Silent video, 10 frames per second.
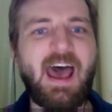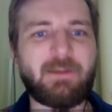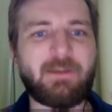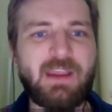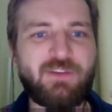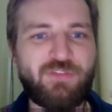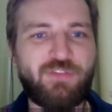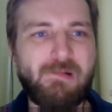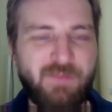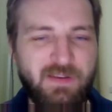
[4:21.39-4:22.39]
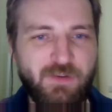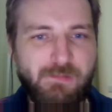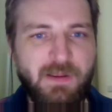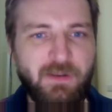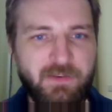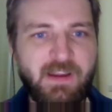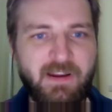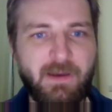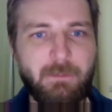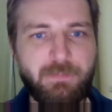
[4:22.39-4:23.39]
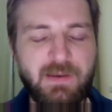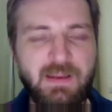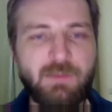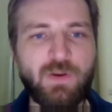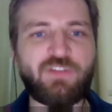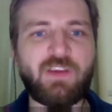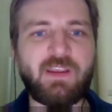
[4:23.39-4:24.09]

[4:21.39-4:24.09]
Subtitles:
and make sure that you're building a company which